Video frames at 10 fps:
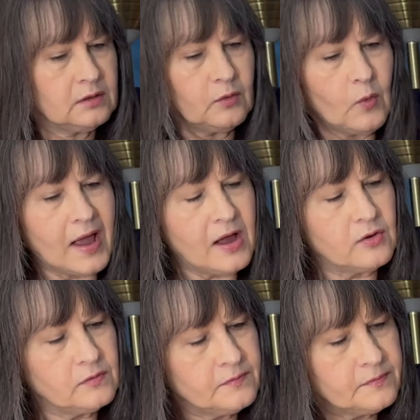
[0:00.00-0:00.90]

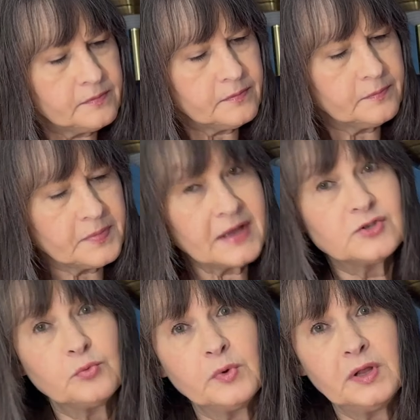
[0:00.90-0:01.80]
Wow,
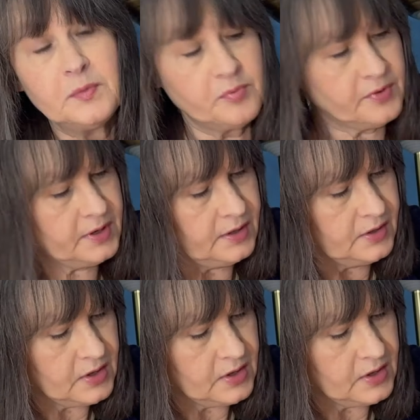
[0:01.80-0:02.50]
that's really pretty.